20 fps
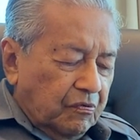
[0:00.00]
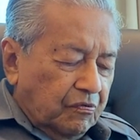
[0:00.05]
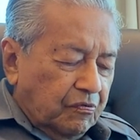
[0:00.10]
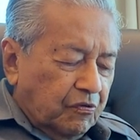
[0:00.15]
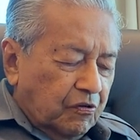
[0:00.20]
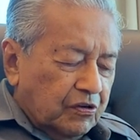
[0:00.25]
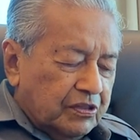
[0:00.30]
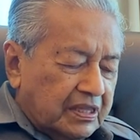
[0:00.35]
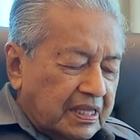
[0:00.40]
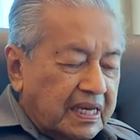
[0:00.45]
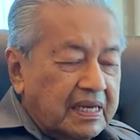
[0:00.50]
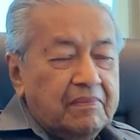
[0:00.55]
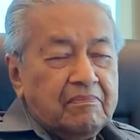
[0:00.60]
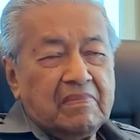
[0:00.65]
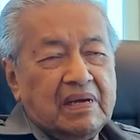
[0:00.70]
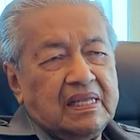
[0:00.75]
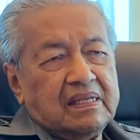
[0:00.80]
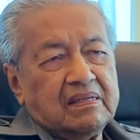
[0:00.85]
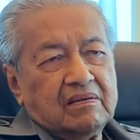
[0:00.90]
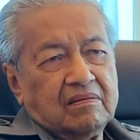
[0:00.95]
for 3
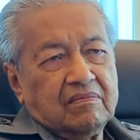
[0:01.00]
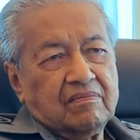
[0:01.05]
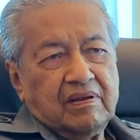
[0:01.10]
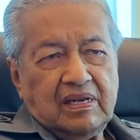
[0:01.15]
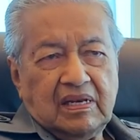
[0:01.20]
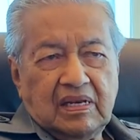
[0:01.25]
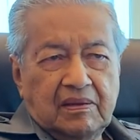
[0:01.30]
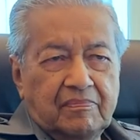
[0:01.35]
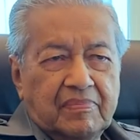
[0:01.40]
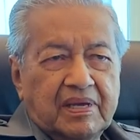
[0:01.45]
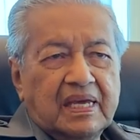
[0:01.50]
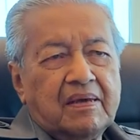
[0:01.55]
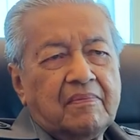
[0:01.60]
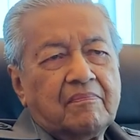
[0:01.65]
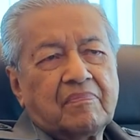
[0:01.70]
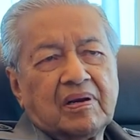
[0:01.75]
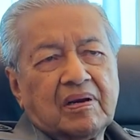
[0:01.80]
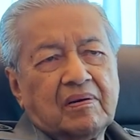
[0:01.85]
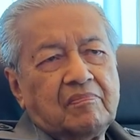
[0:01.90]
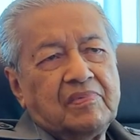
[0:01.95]
months when he
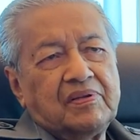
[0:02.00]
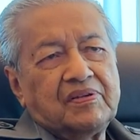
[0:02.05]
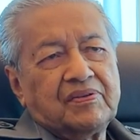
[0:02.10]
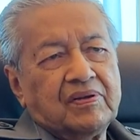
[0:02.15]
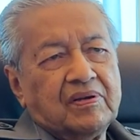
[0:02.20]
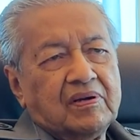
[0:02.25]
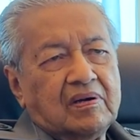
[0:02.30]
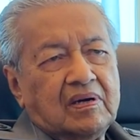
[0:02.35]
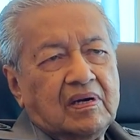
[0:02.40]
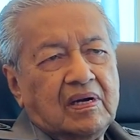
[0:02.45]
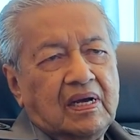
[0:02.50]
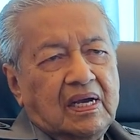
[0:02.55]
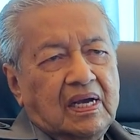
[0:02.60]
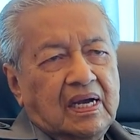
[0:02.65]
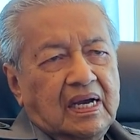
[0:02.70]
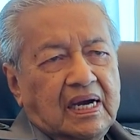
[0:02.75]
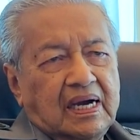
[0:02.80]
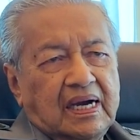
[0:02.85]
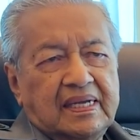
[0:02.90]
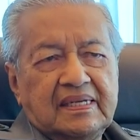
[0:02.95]
became Prime Minister,
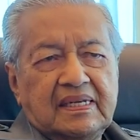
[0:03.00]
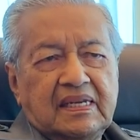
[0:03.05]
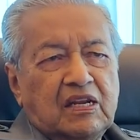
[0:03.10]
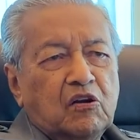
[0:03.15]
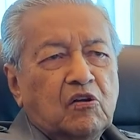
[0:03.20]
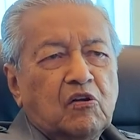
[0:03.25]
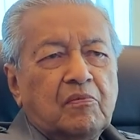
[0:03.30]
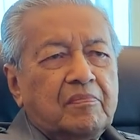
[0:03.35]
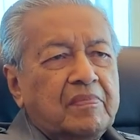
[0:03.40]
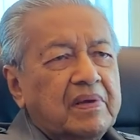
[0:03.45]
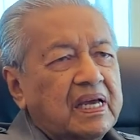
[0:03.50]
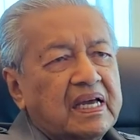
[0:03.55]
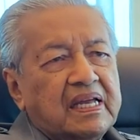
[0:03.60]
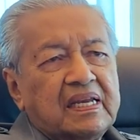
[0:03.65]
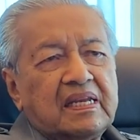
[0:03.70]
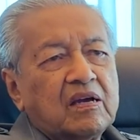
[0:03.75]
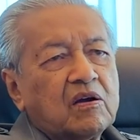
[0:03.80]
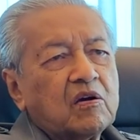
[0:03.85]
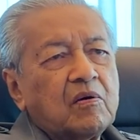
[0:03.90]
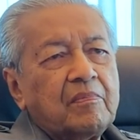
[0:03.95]
I did not make
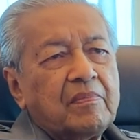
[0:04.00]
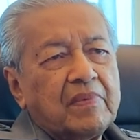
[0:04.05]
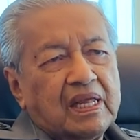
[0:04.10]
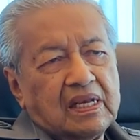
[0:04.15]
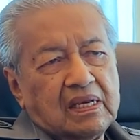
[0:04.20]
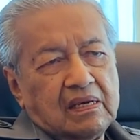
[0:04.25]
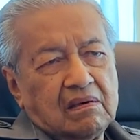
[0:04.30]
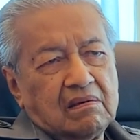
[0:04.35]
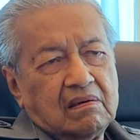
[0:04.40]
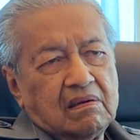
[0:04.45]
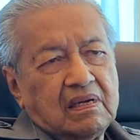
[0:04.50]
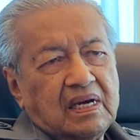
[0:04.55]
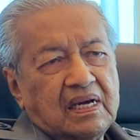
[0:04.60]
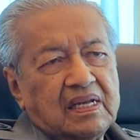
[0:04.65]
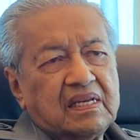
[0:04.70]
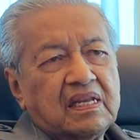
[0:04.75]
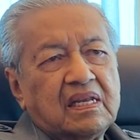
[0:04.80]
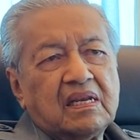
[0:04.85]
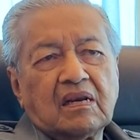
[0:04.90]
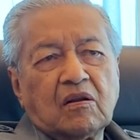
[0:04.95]
any comment. I
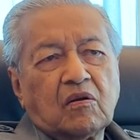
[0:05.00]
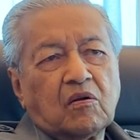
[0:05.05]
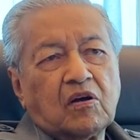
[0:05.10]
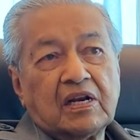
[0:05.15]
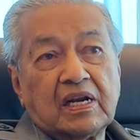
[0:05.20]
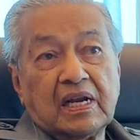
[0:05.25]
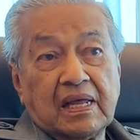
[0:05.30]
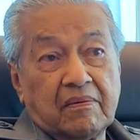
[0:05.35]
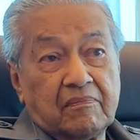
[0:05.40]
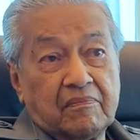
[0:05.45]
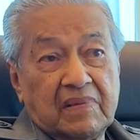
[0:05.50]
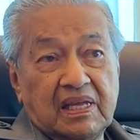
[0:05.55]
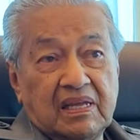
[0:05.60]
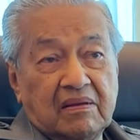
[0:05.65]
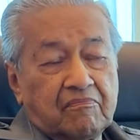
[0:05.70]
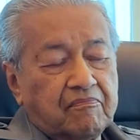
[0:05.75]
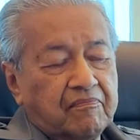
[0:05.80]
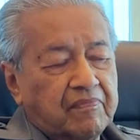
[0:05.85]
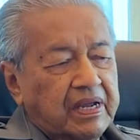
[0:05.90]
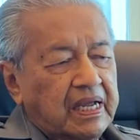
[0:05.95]
didn't condemn
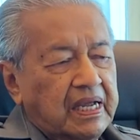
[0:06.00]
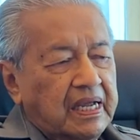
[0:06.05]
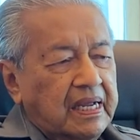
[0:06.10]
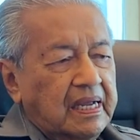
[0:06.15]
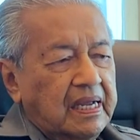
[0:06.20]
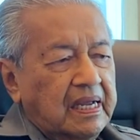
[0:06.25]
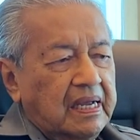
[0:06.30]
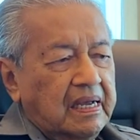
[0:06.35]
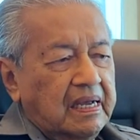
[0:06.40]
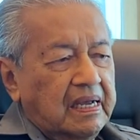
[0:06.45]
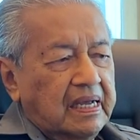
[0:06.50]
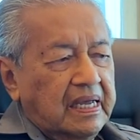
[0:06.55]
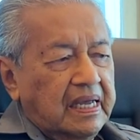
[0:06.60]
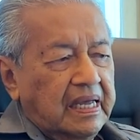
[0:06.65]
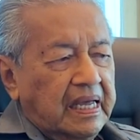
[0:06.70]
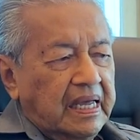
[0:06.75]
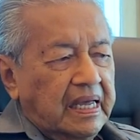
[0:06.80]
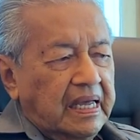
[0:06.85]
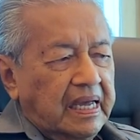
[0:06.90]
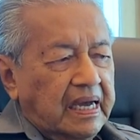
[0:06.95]
him.
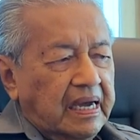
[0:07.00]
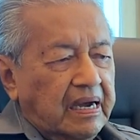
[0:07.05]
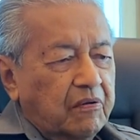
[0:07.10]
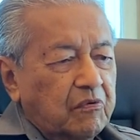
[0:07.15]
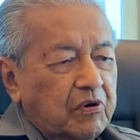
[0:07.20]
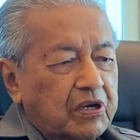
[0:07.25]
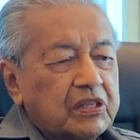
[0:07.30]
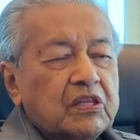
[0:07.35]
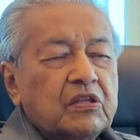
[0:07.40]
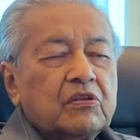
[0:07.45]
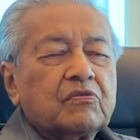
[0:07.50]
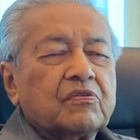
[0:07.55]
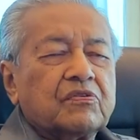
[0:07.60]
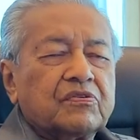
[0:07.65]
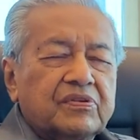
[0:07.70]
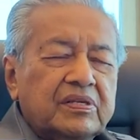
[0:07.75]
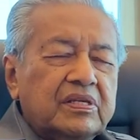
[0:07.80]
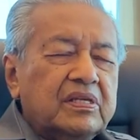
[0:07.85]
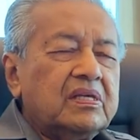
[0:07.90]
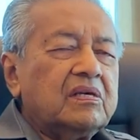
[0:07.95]
I wanted to
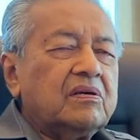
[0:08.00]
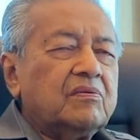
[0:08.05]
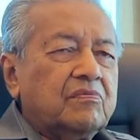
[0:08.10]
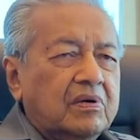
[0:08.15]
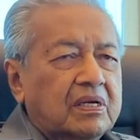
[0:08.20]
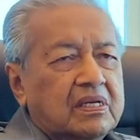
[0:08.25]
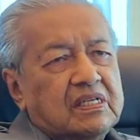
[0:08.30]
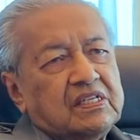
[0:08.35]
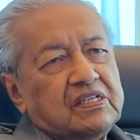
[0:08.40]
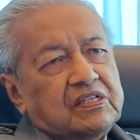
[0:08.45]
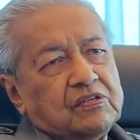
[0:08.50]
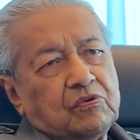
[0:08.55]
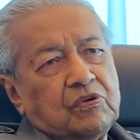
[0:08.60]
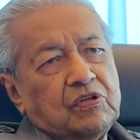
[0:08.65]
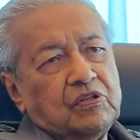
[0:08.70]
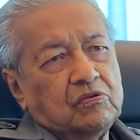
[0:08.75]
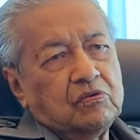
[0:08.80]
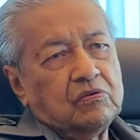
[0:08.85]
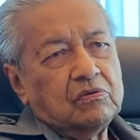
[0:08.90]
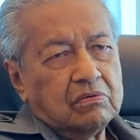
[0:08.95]
see what he's
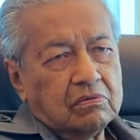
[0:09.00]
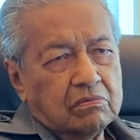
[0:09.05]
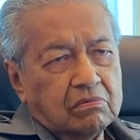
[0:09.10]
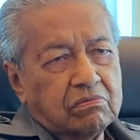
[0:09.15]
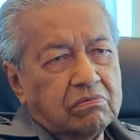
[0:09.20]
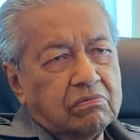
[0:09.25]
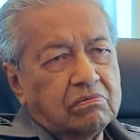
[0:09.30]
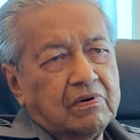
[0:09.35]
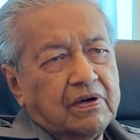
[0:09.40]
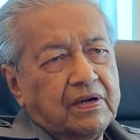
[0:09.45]
going to do.